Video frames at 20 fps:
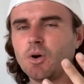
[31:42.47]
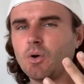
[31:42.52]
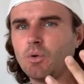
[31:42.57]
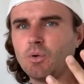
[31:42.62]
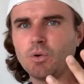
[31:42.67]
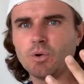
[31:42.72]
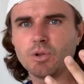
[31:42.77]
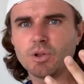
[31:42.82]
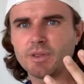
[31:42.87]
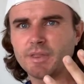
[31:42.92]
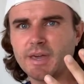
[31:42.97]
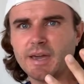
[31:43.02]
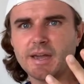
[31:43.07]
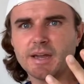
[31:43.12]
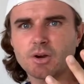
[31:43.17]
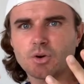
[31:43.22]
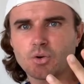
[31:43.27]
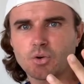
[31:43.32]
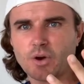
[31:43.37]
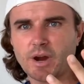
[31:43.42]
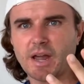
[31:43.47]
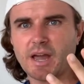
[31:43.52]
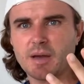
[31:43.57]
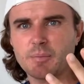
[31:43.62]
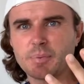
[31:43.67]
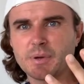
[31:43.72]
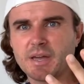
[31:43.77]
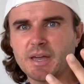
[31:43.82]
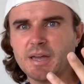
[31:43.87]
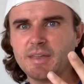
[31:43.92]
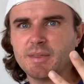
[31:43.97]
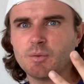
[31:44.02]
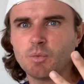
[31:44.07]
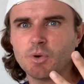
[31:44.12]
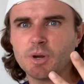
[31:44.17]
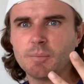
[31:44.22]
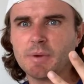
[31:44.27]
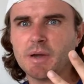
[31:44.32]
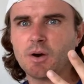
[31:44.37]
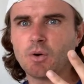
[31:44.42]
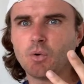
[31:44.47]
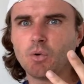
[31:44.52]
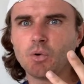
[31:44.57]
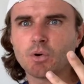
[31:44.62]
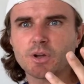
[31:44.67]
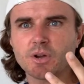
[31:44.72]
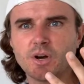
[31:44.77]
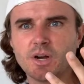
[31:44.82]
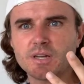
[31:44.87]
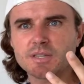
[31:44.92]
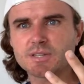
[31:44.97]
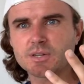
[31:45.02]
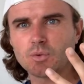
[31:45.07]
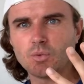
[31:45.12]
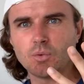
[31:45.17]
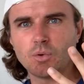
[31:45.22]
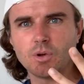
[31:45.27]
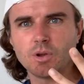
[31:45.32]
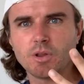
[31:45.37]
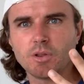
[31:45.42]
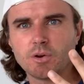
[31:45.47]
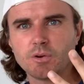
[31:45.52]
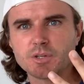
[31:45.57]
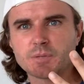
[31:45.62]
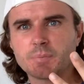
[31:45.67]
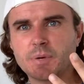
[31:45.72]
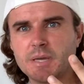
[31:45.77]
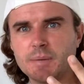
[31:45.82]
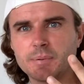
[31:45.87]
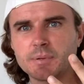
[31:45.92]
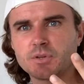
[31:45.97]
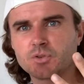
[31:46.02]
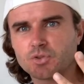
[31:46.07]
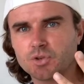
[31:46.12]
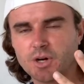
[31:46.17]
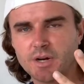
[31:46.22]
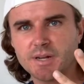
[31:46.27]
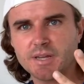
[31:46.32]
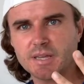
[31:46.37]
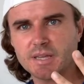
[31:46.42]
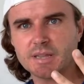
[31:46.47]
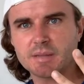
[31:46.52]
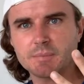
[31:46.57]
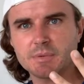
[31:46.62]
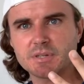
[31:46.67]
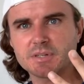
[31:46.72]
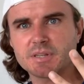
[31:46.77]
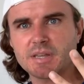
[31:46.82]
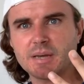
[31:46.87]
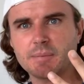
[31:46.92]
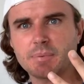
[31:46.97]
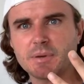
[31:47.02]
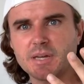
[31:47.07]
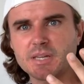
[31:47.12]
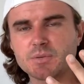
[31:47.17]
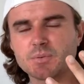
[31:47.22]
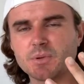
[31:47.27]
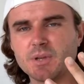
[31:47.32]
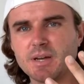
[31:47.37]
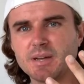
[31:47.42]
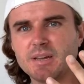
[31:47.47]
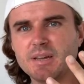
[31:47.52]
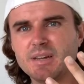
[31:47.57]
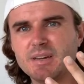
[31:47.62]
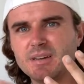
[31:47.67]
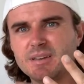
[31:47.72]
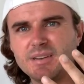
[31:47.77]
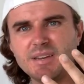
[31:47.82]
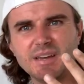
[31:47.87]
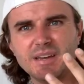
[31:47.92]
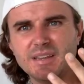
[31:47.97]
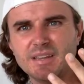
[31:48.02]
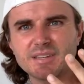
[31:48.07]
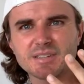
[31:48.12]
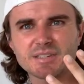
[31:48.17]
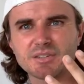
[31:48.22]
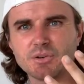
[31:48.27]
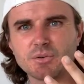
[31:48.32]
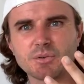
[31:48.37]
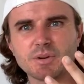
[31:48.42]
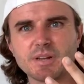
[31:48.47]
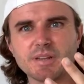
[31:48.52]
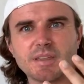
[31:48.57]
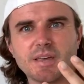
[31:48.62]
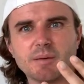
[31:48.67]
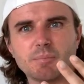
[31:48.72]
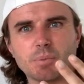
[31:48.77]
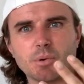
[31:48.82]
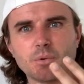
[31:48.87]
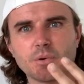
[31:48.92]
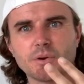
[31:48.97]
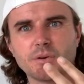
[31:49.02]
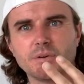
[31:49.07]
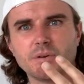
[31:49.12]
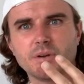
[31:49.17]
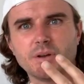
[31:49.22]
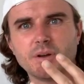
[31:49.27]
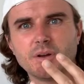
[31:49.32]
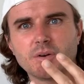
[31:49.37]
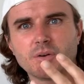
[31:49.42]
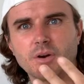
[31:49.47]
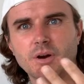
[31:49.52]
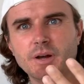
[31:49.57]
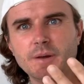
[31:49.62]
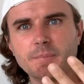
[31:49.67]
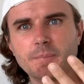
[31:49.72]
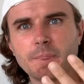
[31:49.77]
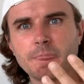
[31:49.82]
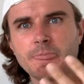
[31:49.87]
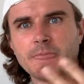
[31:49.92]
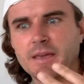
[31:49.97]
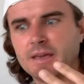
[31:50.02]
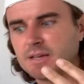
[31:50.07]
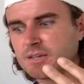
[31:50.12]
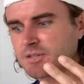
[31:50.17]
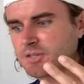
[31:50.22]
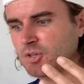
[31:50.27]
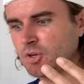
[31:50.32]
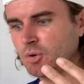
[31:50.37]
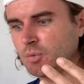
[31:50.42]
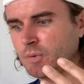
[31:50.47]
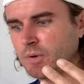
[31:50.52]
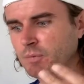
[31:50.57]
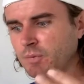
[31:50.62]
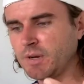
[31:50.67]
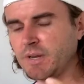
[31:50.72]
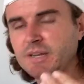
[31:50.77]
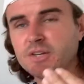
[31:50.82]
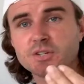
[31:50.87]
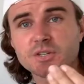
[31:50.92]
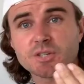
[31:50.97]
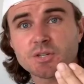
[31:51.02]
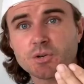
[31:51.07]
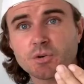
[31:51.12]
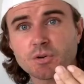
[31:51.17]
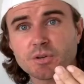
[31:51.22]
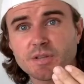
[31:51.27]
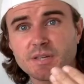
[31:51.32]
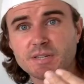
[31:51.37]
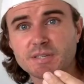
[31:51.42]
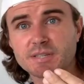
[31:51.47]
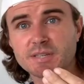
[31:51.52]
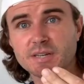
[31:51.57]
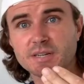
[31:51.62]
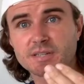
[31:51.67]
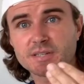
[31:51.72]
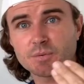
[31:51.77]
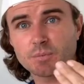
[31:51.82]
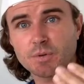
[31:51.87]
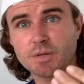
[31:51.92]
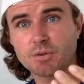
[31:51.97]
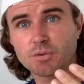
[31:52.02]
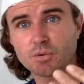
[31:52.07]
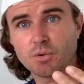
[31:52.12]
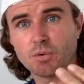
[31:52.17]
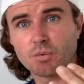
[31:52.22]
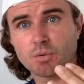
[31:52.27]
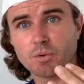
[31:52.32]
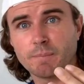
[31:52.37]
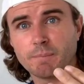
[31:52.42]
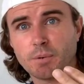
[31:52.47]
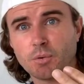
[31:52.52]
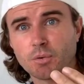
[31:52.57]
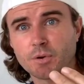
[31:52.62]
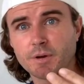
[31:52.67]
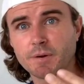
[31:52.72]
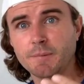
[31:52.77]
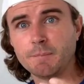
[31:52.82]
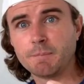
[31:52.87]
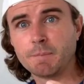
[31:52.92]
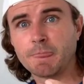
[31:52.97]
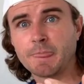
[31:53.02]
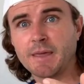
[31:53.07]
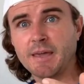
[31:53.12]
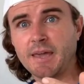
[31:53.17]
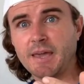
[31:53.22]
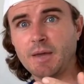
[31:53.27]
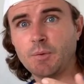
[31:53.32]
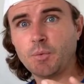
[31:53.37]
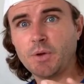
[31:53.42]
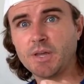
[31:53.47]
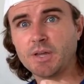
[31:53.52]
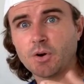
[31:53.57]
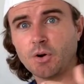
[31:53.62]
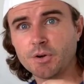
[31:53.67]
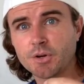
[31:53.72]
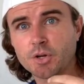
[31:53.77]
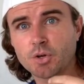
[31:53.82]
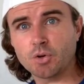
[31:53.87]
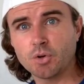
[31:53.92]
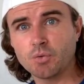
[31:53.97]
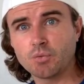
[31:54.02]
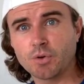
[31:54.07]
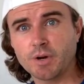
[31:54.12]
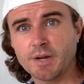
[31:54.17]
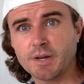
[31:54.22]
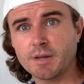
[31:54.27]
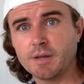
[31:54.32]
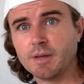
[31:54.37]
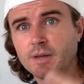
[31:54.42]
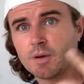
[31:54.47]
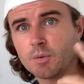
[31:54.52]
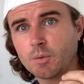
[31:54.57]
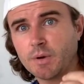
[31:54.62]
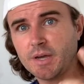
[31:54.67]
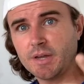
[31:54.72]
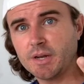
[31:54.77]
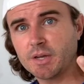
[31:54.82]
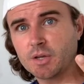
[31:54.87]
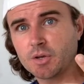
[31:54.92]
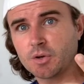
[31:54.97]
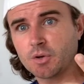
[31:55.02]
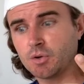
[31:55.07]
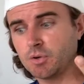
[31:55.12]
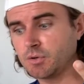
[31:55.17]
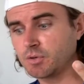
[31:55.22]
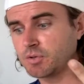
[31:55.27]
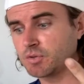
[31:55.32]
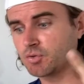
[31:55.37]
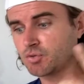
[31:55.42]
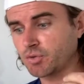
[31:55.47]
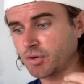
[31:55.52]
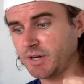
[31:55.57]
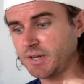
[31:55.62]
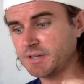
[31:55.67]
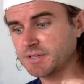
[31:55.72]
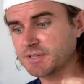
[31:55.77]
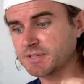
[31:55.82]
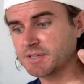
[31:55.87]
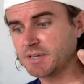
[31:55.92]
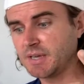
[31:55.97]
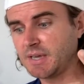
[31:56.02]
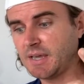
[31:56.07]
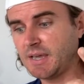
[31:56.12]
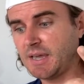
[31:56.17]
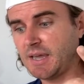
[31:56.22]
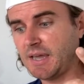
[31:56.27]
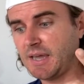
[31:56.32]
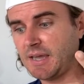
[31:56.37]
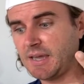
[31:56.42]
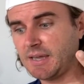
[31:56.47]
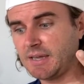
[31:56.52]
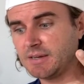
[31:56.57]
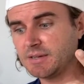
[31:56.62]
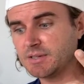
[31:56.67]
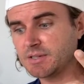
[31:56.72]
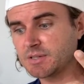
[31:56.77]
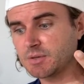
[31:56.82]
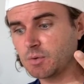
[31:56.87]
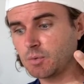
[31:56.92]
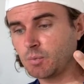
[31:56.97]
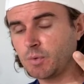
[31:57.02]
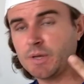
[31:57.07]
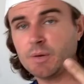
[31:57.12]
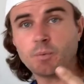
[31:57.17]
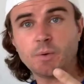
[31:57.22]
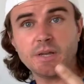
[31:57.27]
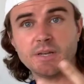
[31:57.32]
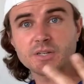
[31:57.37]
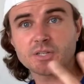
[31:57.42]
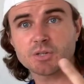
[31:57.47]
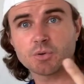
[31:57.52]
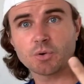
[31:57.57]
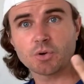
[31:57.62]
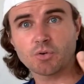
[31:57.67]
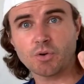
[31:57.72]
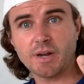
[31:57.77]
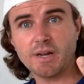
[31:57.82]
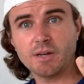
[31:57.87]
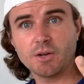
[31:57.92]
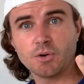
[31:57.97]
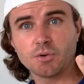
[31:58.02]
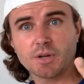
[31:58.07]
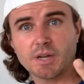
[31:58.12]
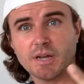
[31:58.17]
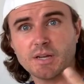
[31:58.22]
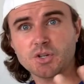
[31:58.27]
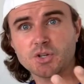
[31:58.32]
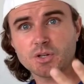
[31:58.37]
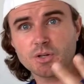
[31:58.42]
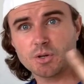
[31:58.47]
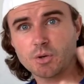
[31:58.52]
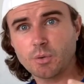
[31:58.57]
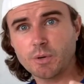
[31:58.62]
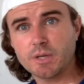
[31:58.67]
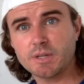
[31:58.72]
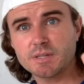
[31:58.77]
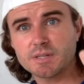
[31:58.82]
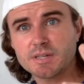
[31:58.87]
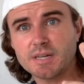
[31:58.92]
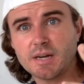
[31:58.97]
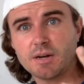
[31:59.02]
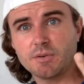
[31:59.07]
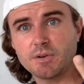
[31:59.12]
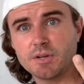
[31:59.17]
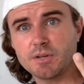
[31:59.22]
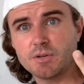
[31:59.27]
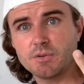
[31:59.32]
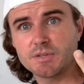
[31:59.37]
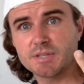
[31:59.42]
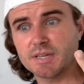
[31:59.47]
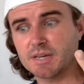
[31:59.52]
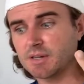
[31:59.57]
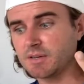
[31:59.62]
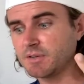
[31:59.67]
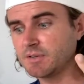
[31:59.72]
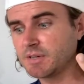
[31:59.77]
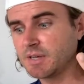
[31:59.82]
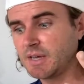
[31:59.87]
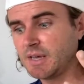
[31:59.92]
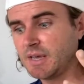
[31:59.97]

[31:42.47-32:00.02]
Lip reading: all of that crap? And then what about organizing all of those people and trying to get them into that place? We're like, no, that's not really that important, right? So we really just took these things that we thought were important and we got a good ring, we had a good dress, and we went to a great location, Queenstown in New Zealand,